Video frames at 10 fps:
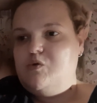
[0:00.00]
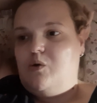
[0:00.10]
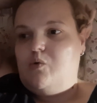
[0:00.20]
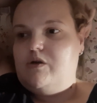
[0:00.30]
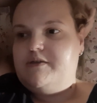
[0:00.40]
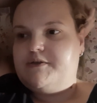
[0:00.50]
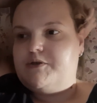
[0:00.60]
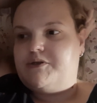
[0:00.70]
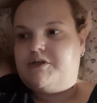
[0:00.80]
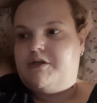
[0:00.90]
all is
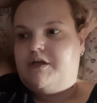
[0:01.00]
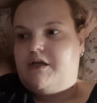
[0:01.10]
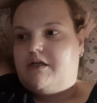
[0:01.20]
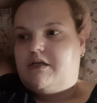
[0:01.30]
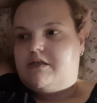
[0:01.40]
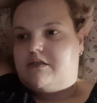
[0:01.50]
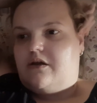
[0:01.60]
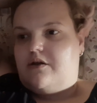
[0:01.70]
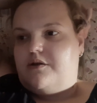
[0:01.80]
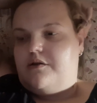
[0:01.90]
good.
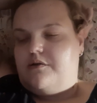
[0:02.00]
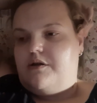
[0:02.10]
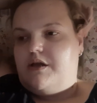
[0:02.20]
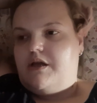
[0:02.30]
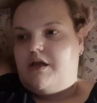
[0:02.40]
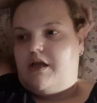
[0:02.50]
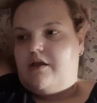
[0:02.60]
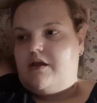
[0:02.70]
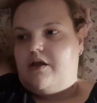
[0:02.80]
So it